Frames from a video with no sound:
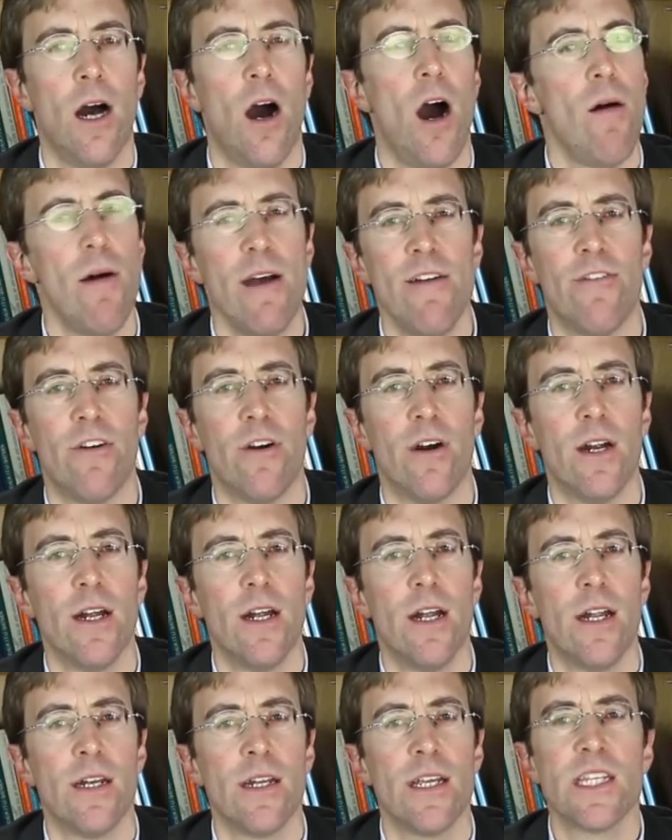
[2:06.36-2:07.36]
However,
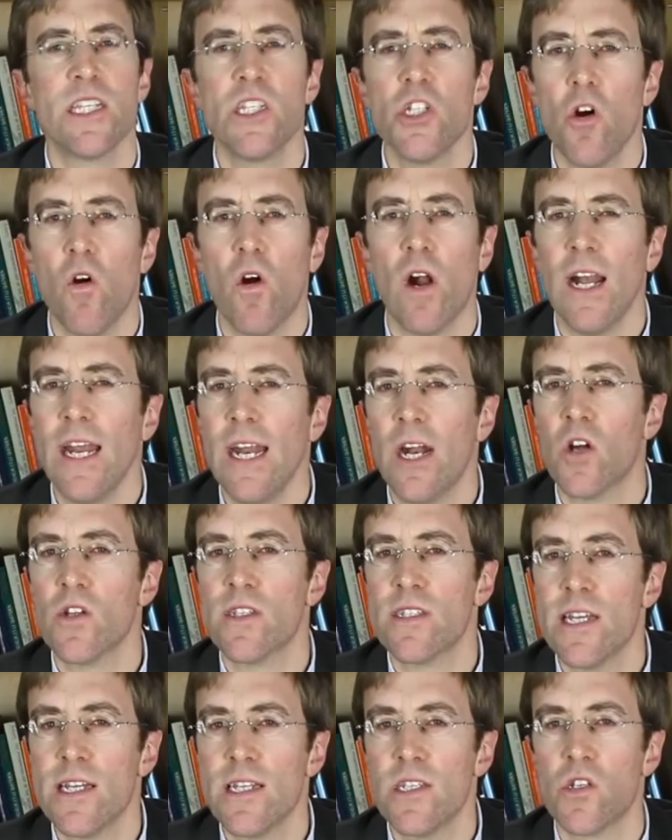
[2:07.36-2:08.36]
there is no clear
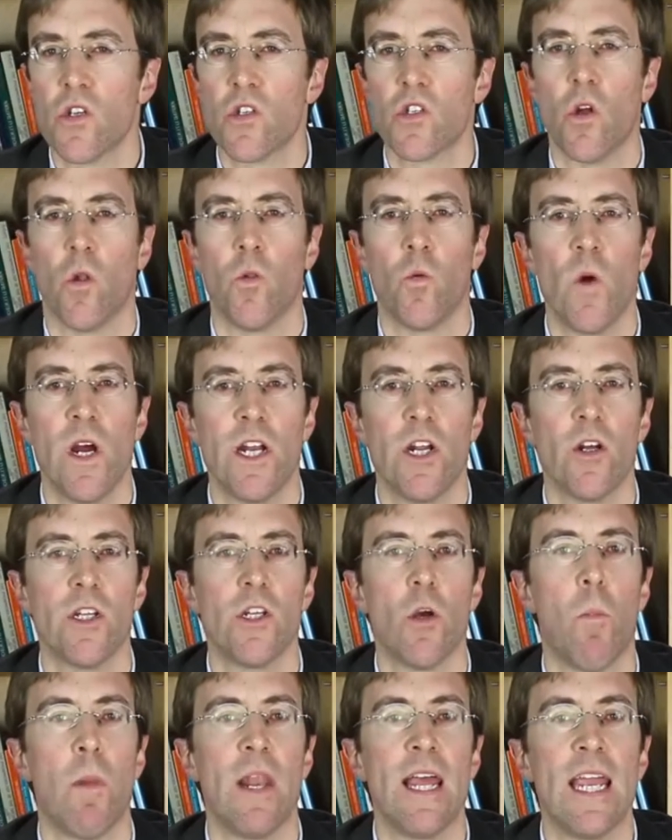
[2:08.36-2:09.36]
consensus on whether
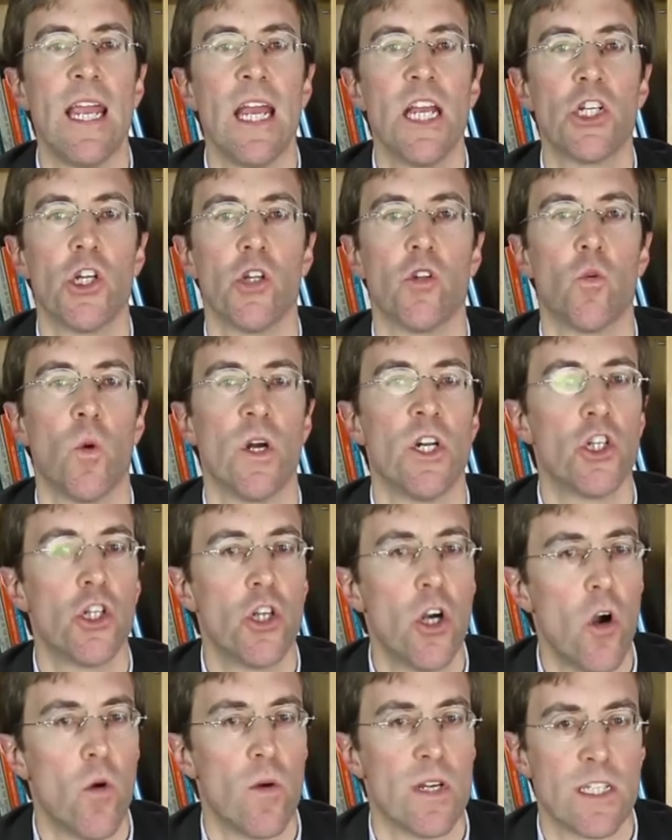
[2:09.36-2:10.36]
the obligation to
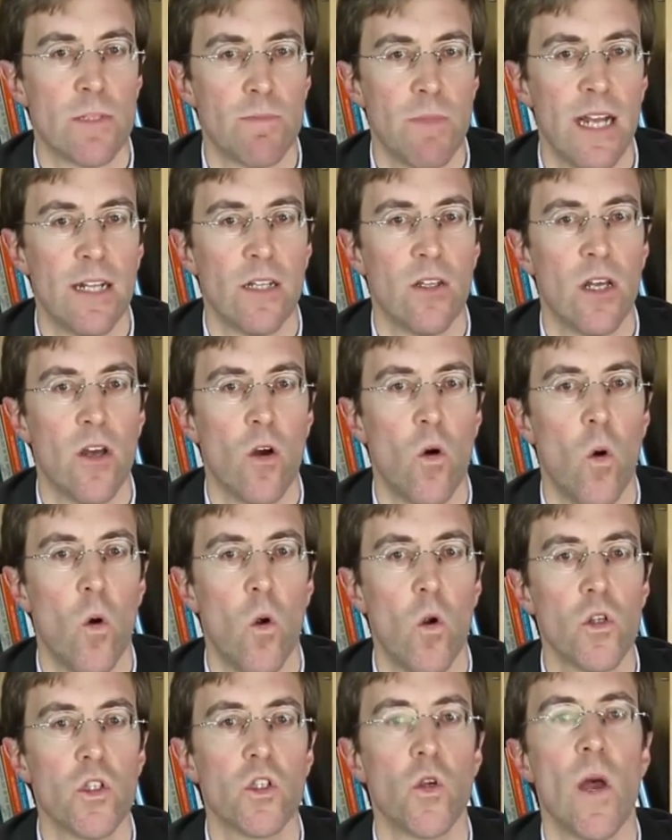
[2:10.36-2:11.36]
ensure respect
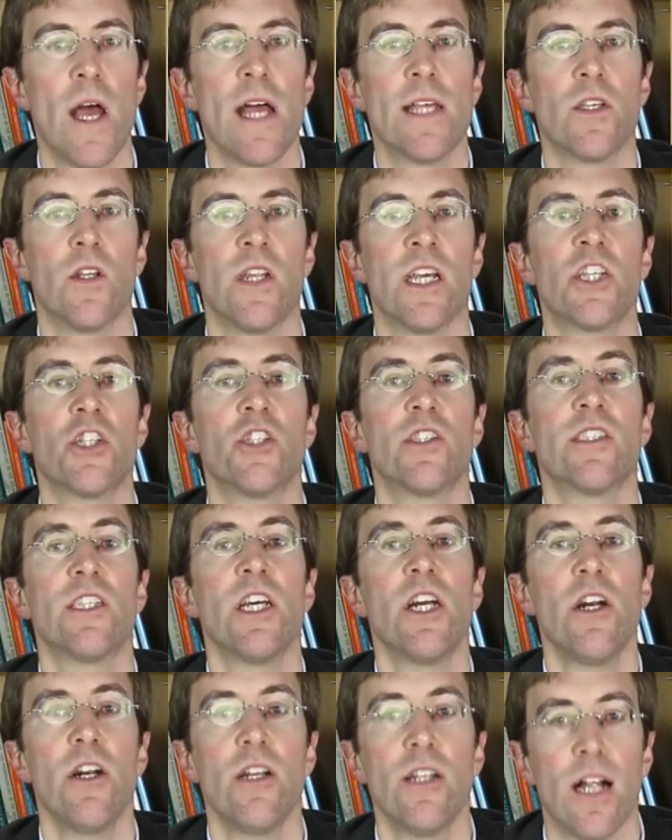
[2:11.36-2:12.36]
also has an
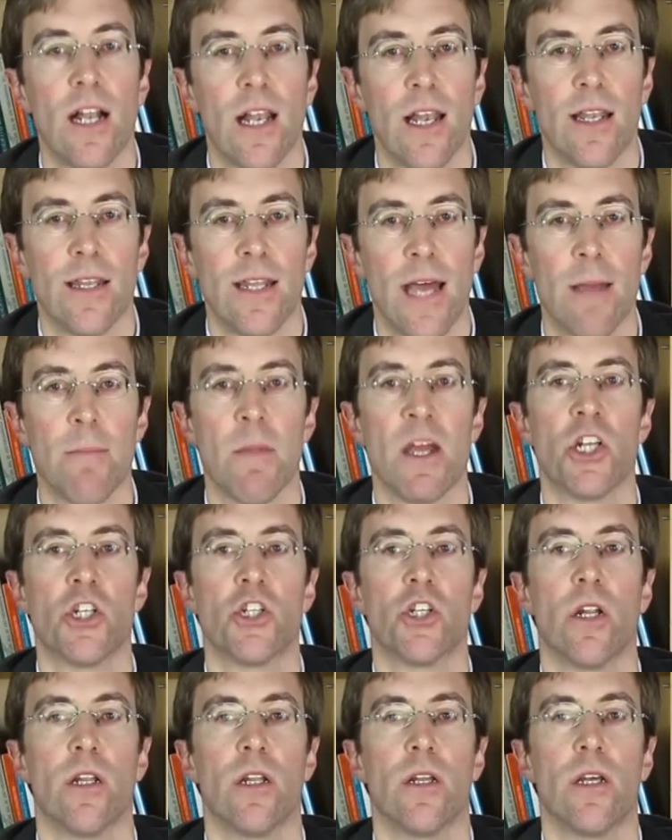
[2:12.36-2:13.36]
external
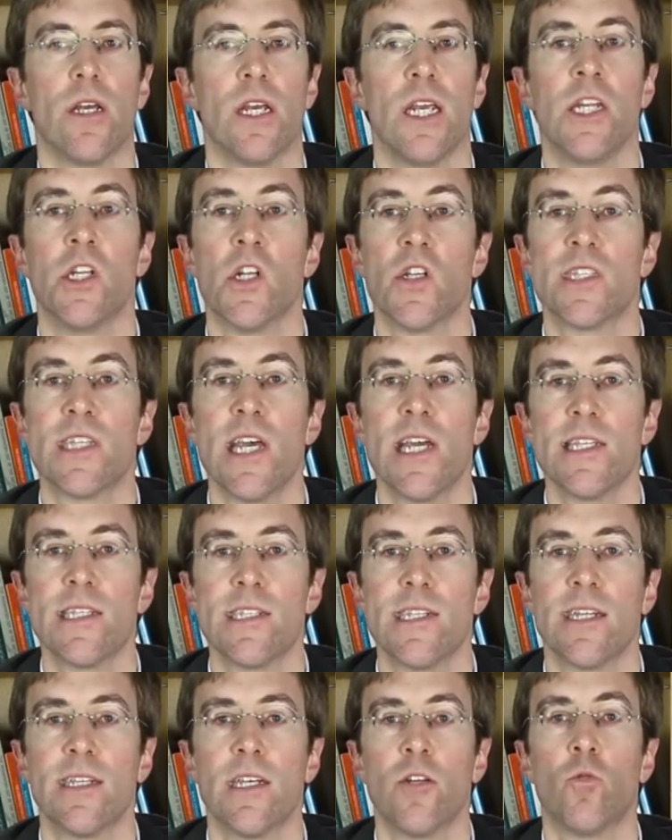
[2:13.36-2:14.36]
dimension, in the
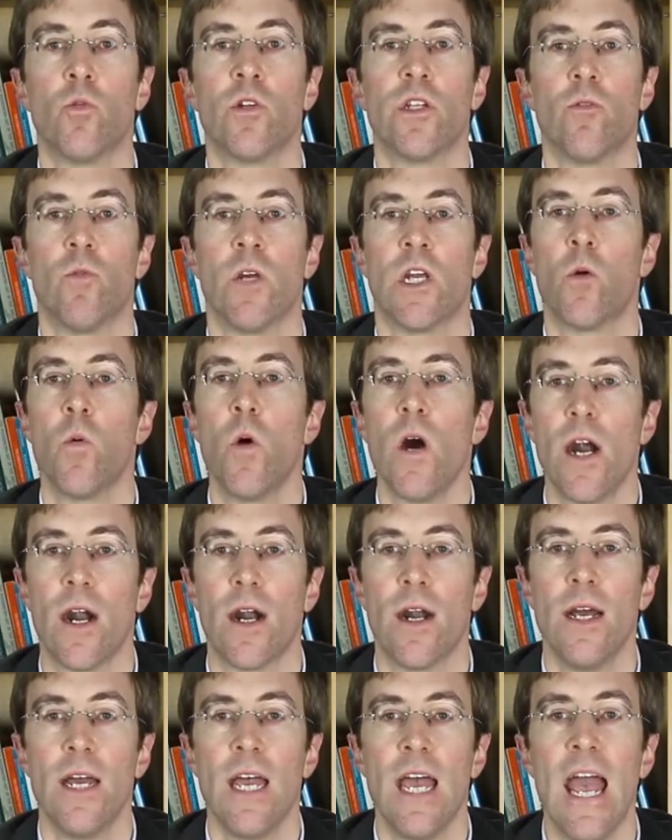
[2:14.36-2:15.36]
sense that it would
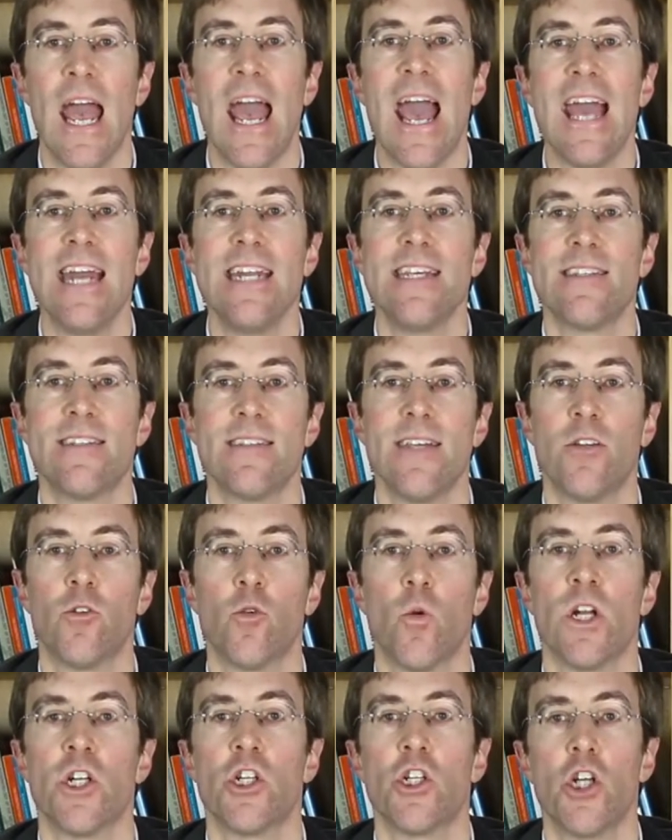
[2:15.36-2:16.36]
require any state
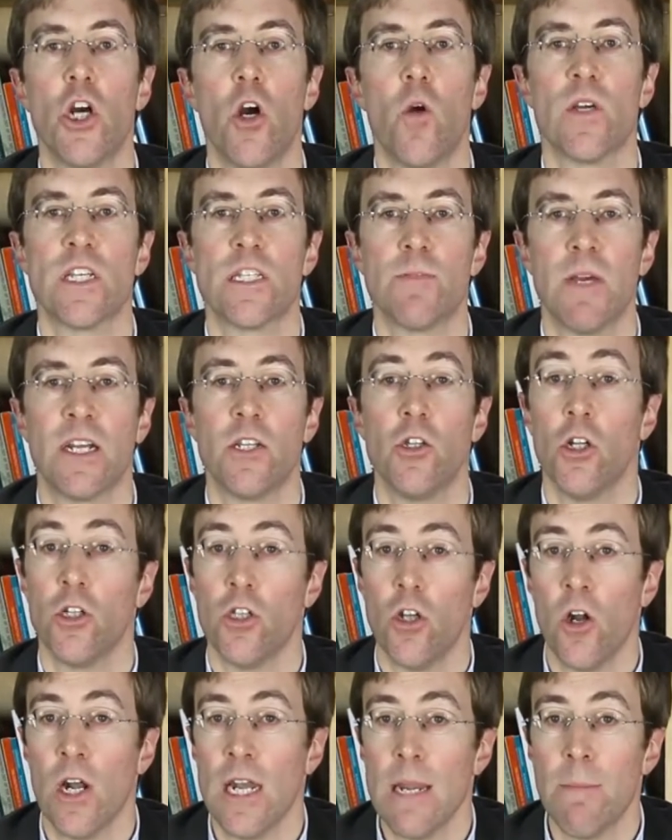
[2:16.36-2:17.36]
to ensure respect
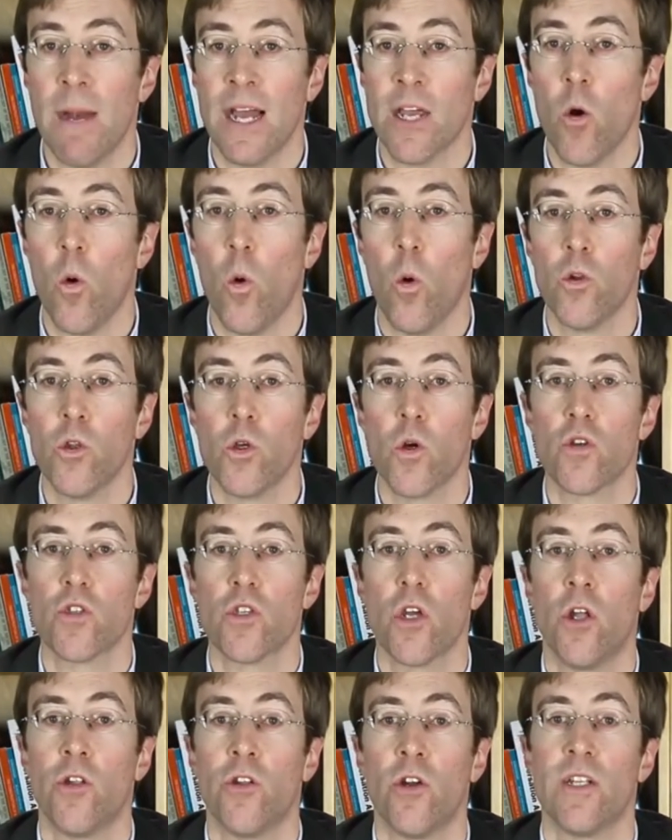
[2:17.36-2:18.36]
not only by all
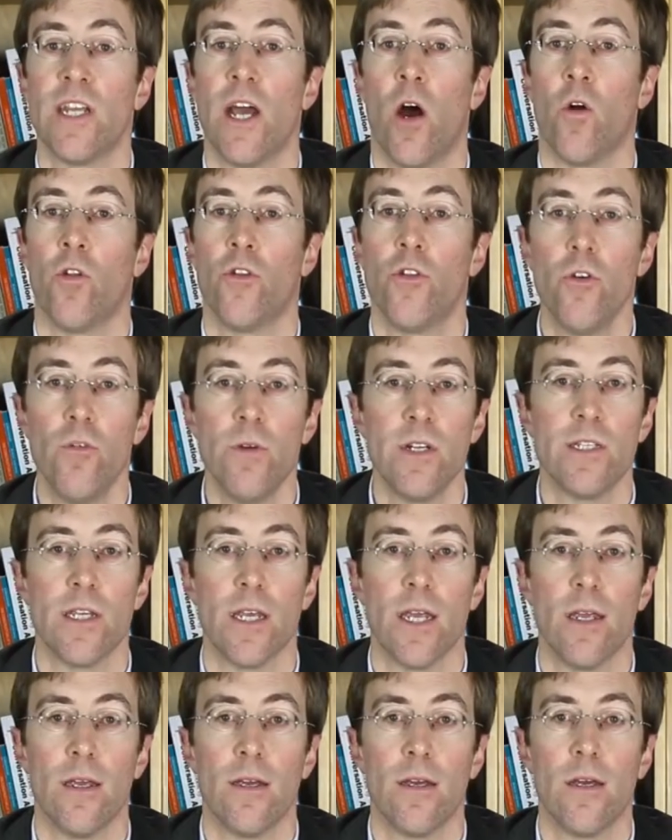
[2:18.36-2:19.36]
those under their
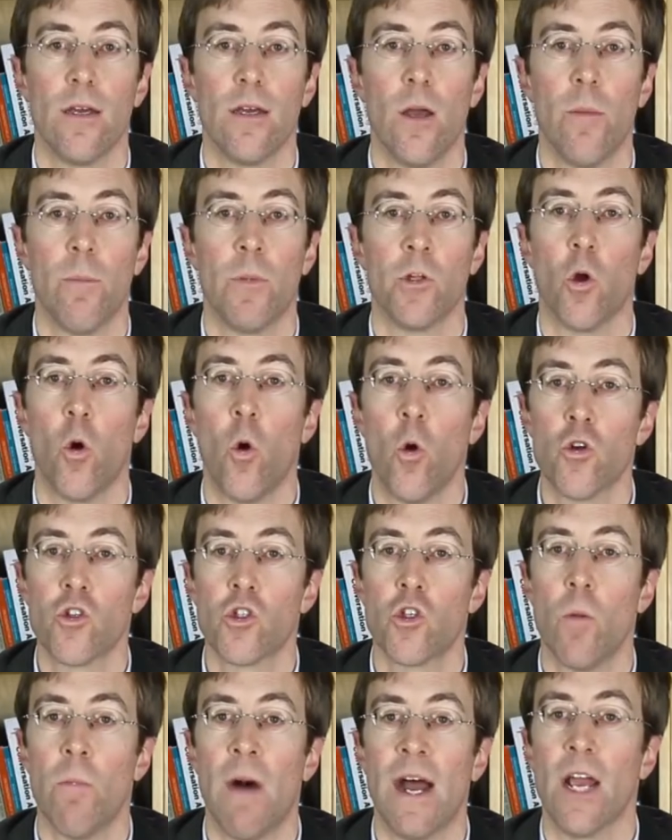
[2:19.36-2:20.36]
authority, but
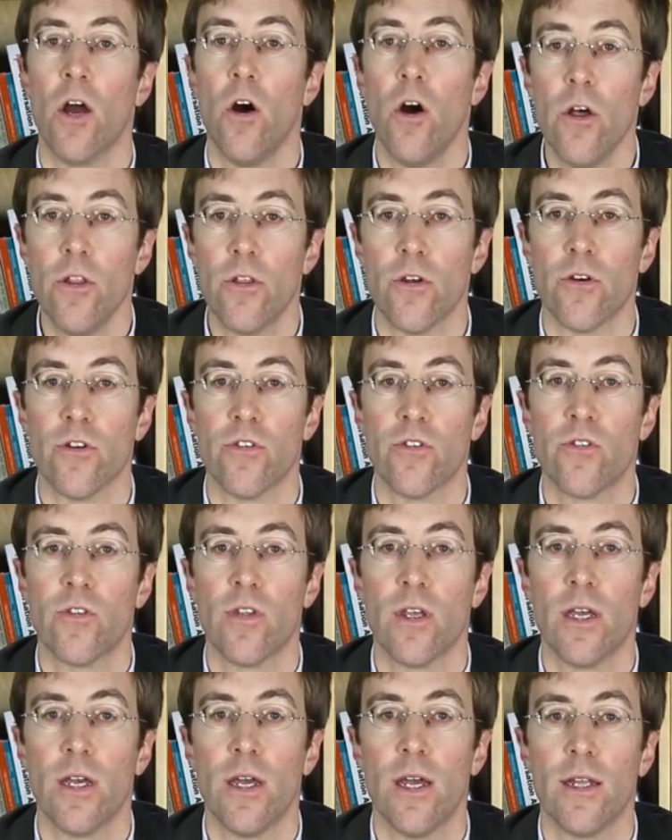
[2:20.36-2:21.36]
also by others
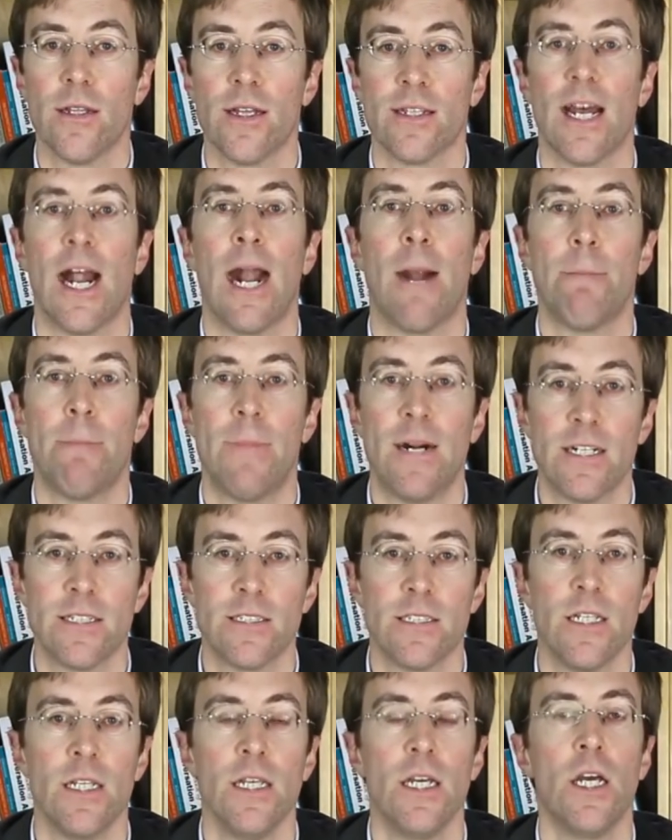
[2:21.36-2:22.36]
that are
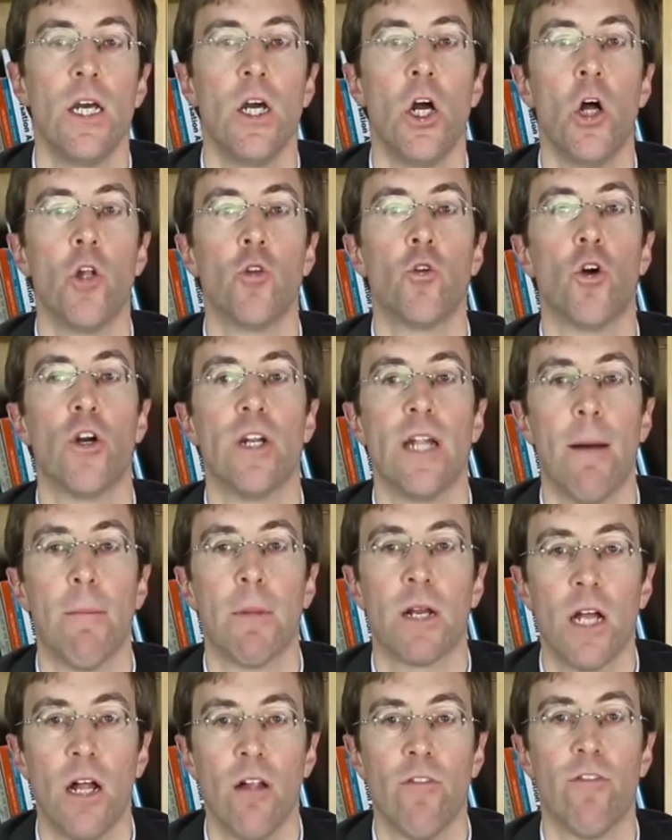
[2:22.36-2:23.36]
party to an
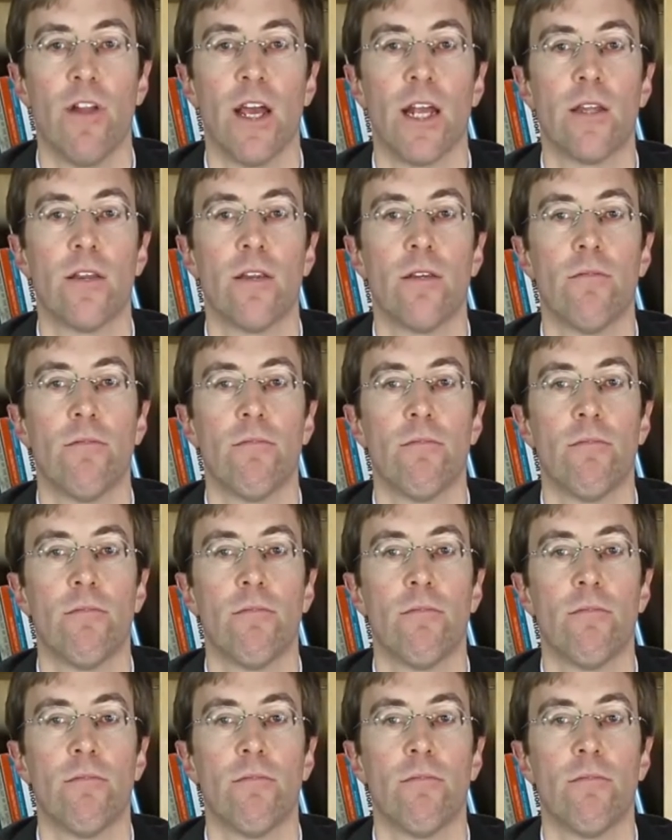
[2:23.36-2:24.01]
armed conflict.